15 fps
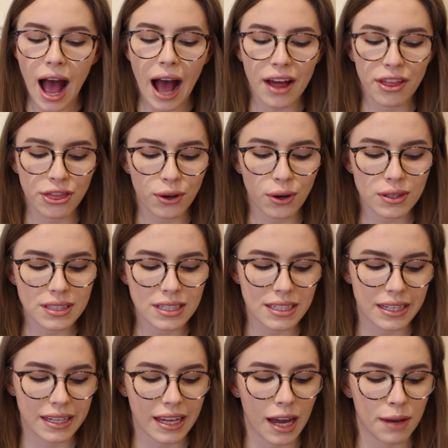I thought
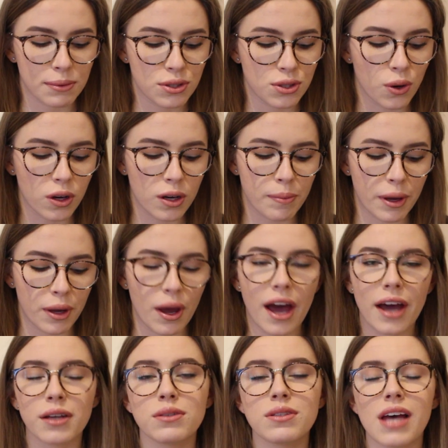today I would talk about
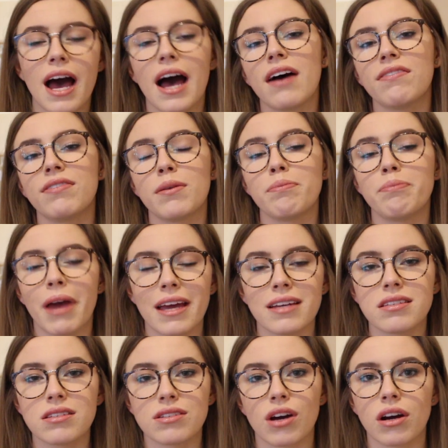how to have the
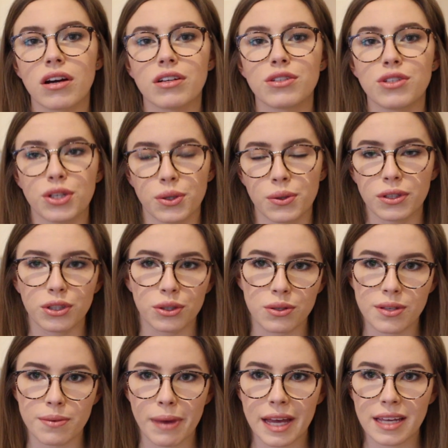best start to a new
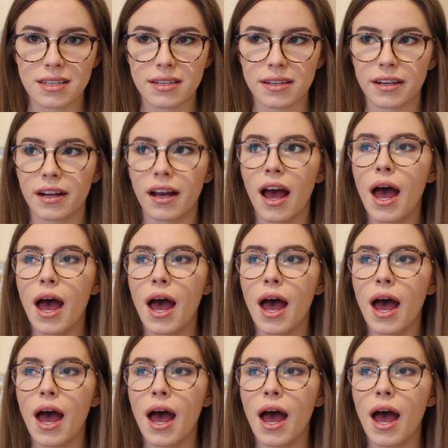semester.